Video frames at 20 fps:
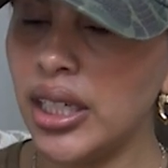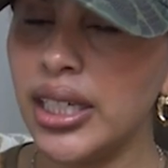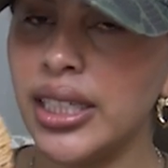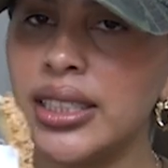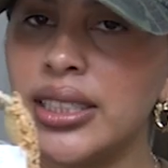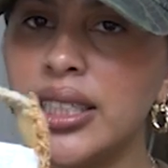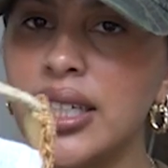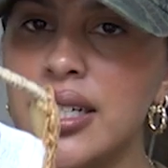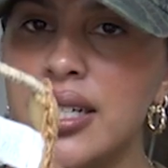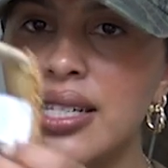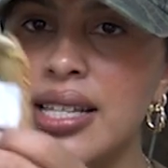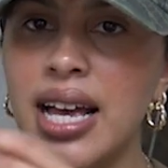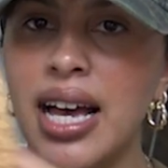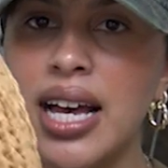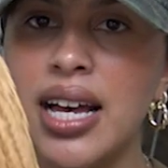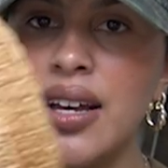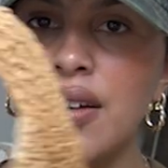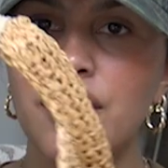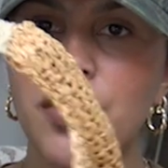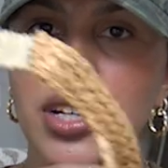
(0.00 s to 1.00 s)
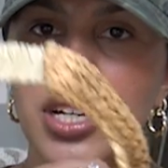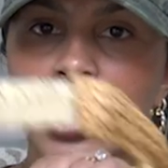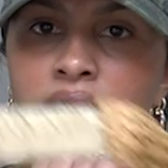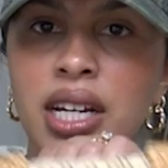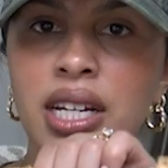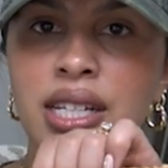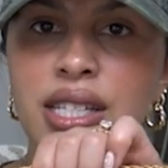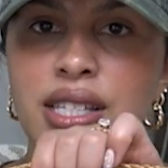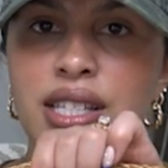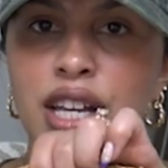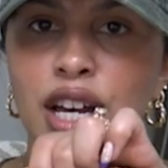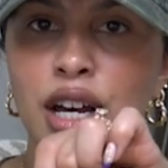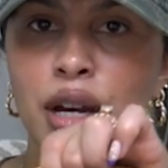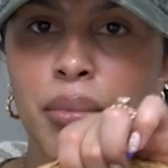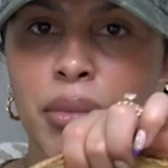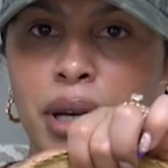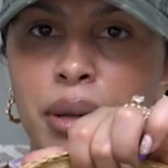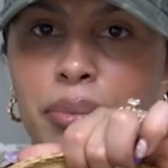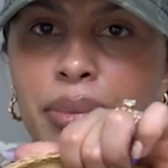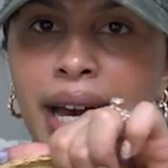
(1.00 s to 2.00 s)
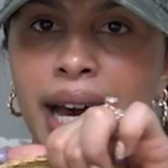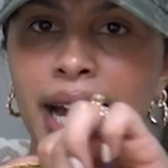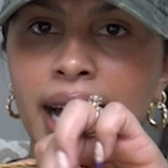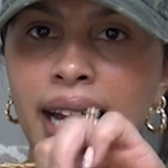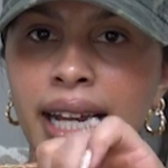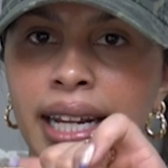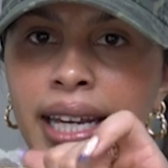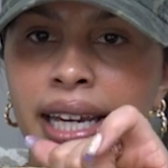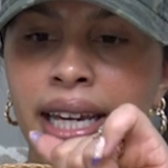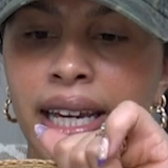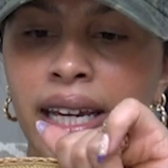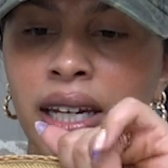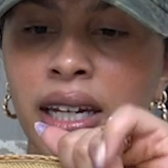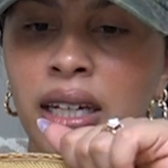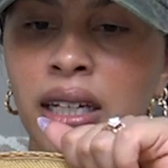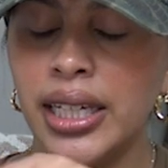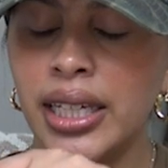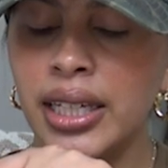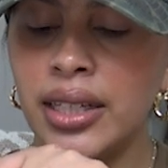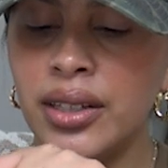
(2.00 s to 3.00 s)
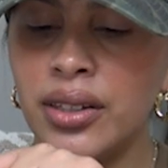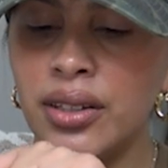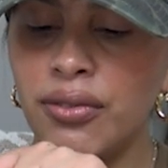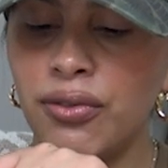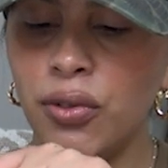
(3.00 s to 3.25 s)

It does have some padding in the